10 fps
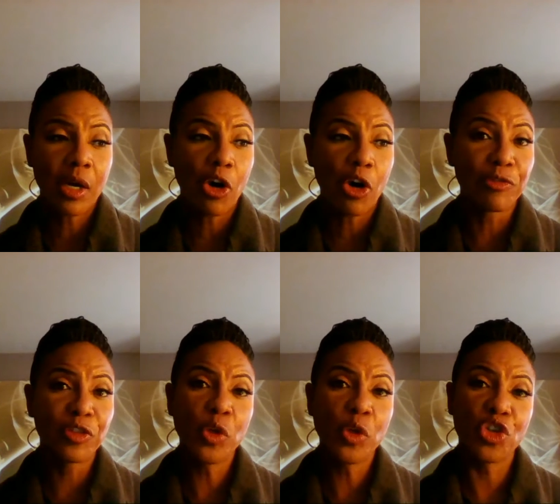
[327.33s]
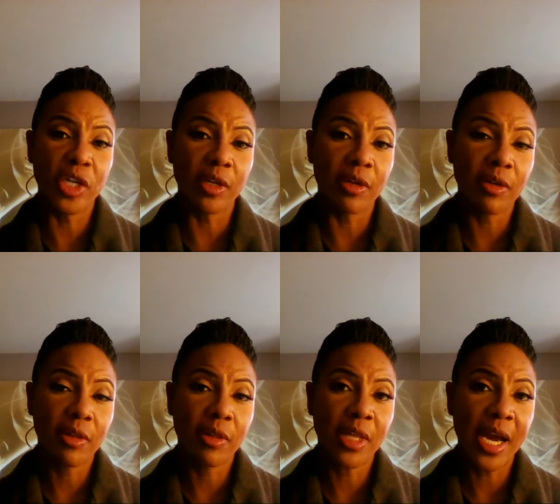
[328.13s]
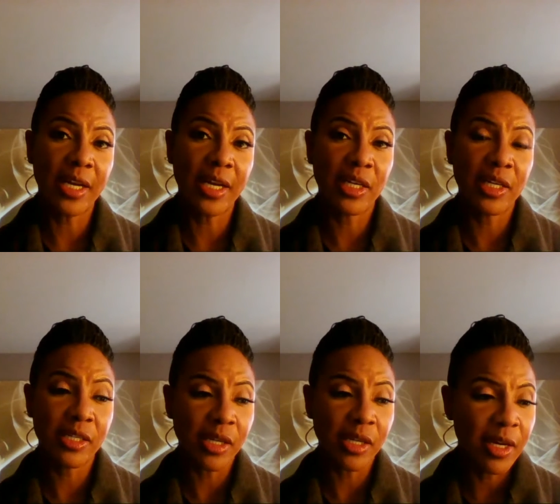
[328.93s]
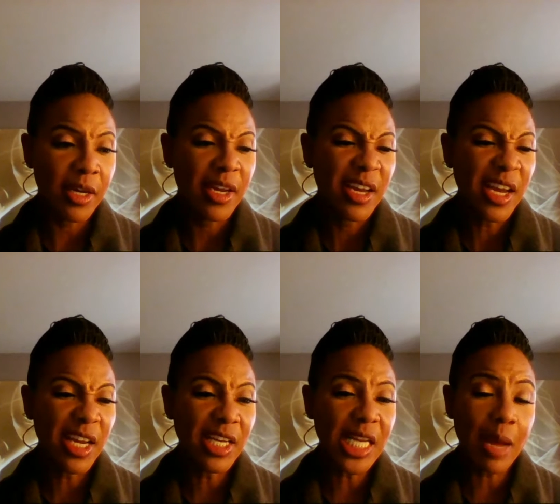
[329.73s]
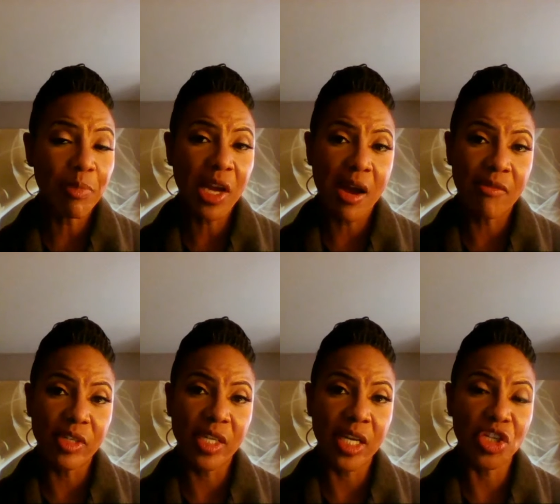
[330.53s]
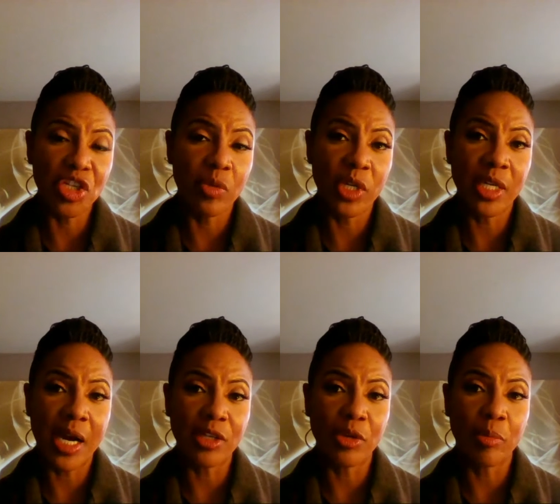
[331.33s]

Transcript: called Fusion that is a in-depth conversation with Dr.